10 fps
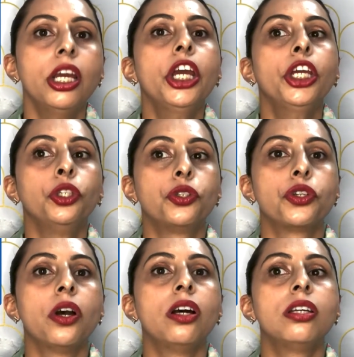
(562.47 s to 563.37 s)
You
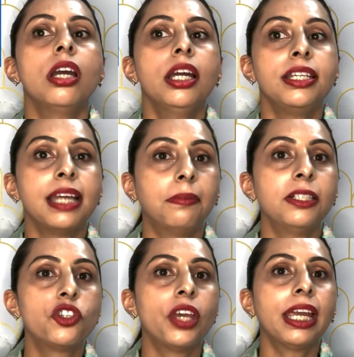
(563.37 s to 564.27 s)
should double
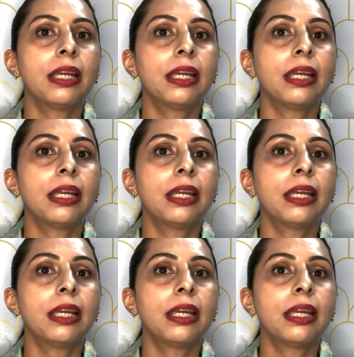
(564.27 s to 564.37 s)
check